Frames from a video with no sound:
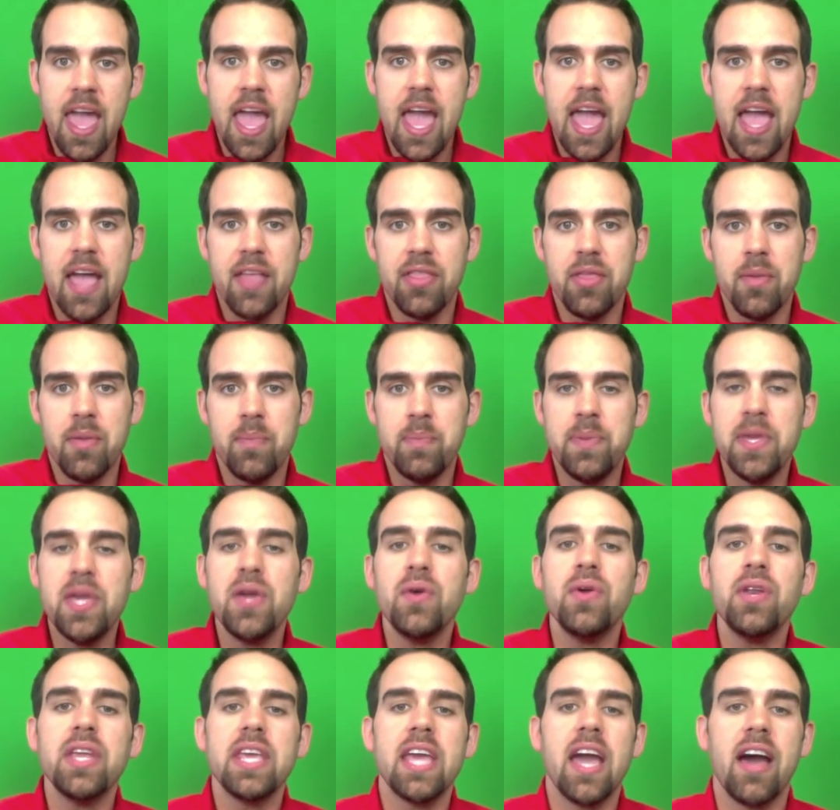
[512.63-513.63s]
And the
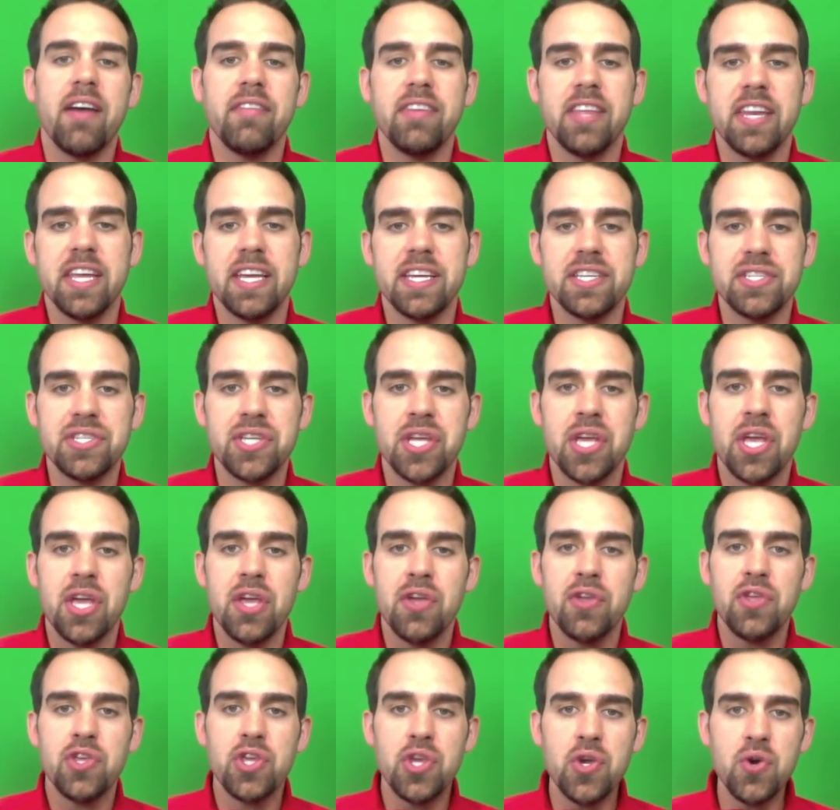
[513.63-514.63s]
beauty of it is
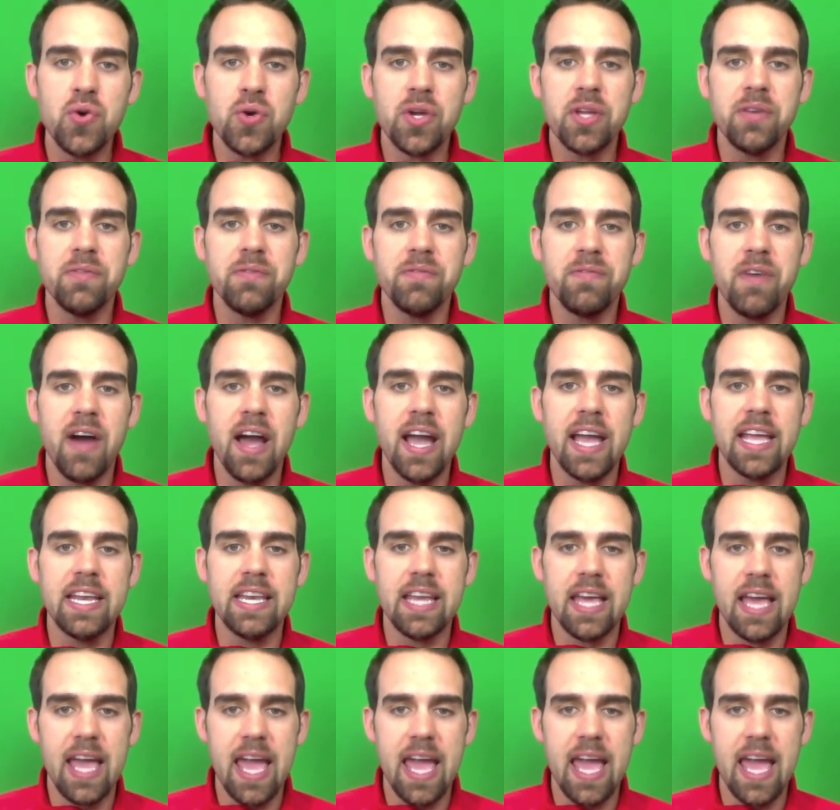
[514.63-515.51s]
you can find